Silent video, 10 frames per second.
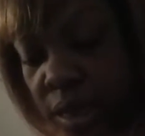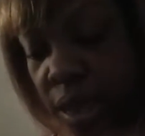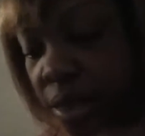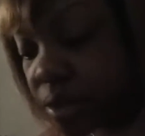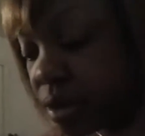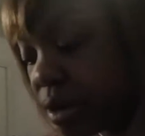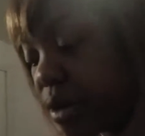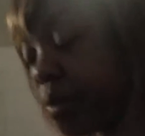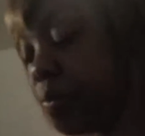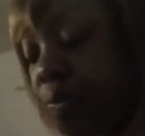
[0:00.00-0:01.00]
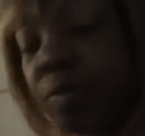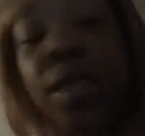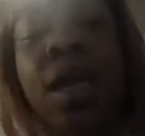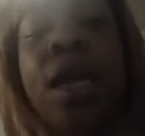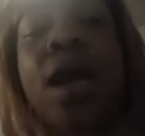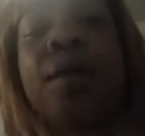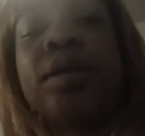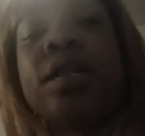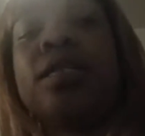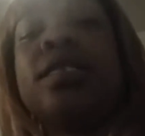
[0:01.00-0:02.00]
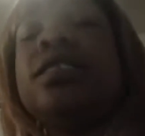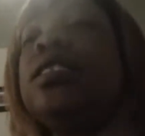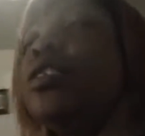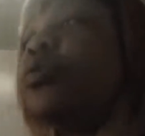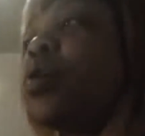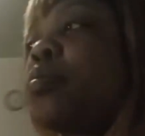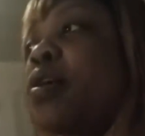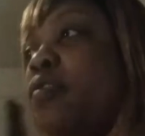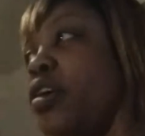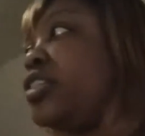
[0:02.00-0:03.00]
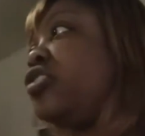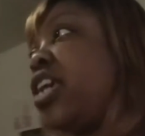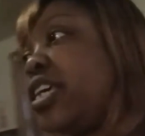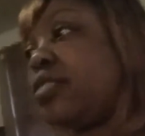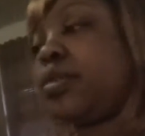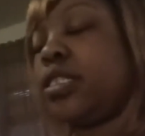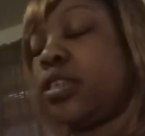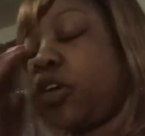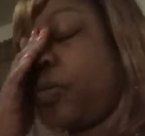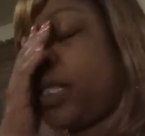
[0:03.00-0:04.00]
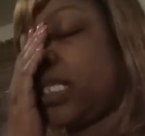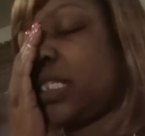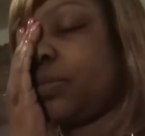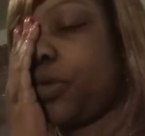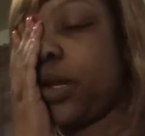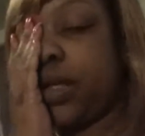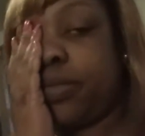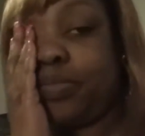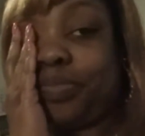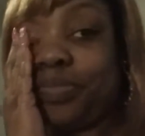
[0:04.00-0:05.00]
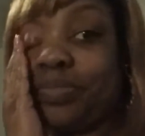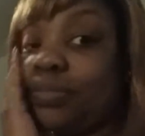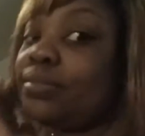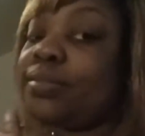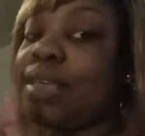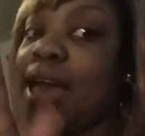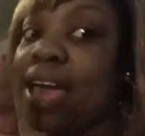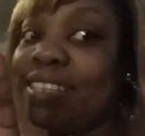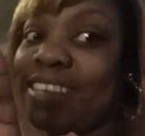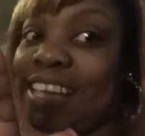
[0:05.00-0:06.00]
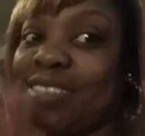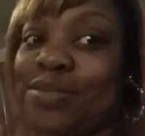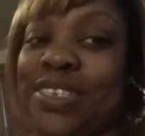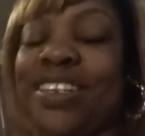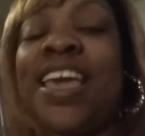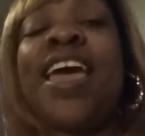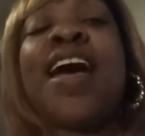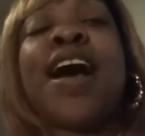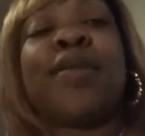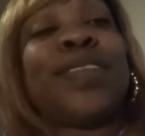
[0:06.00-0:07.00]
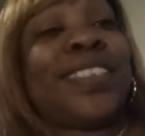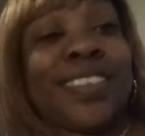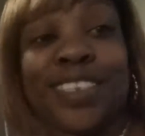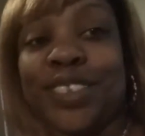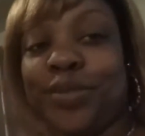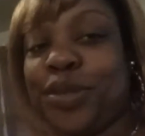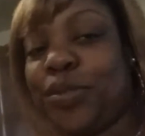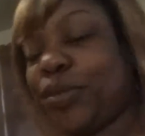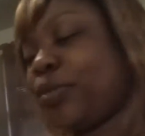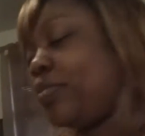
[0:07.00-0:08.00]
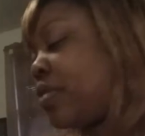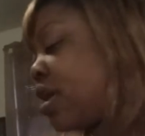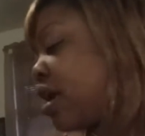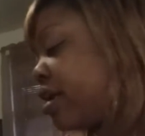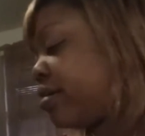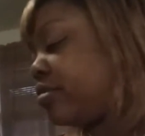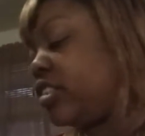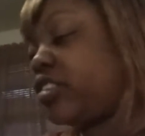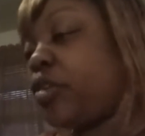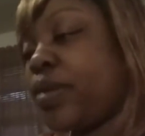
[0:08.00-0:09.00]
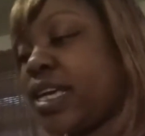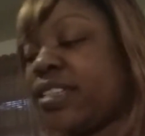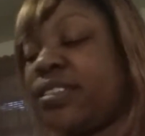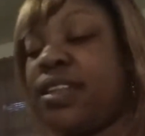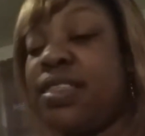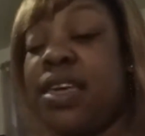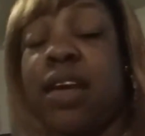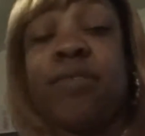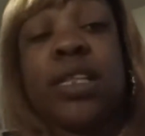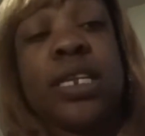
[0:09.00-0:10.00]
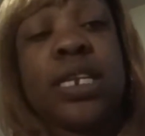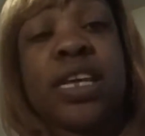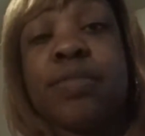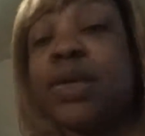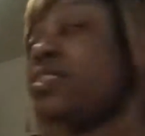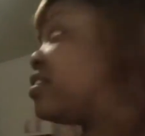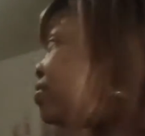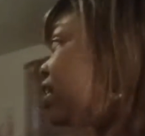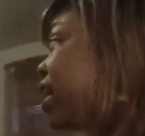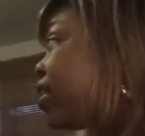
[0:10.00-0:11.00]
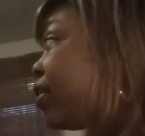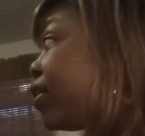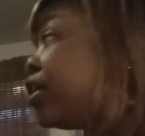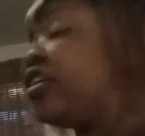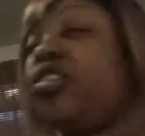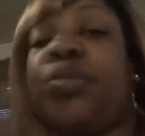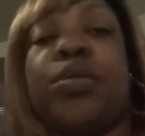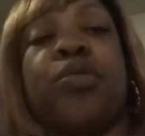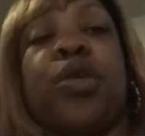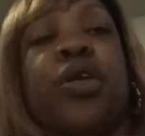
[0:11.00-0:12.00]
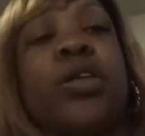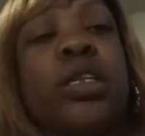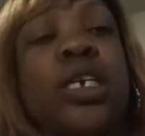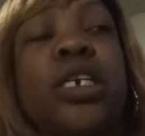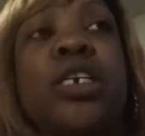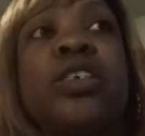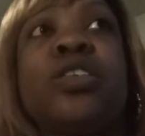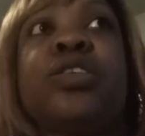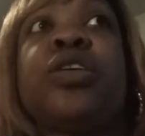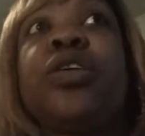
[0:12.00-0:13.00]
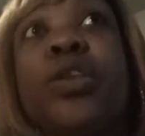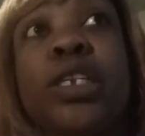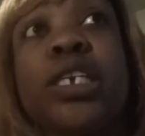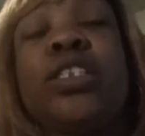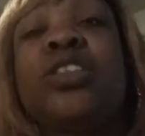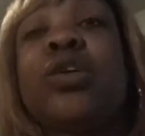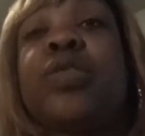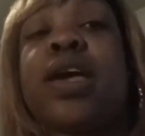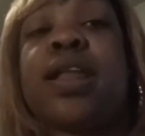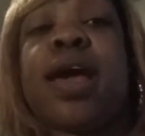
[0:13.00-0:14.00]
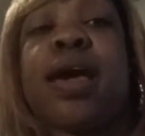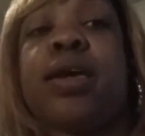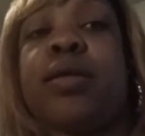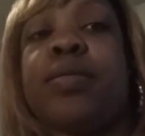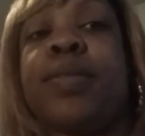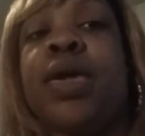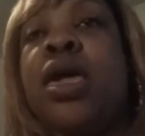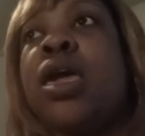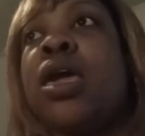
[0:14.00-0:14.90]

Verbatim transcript: together. I'm going to listen to what my friend Jasmine told me this morning. Hi, Jasmine. I'm listening to people. Um, she told me yesterday that I really need to get myself together a little bit more earlier, so early, so that I am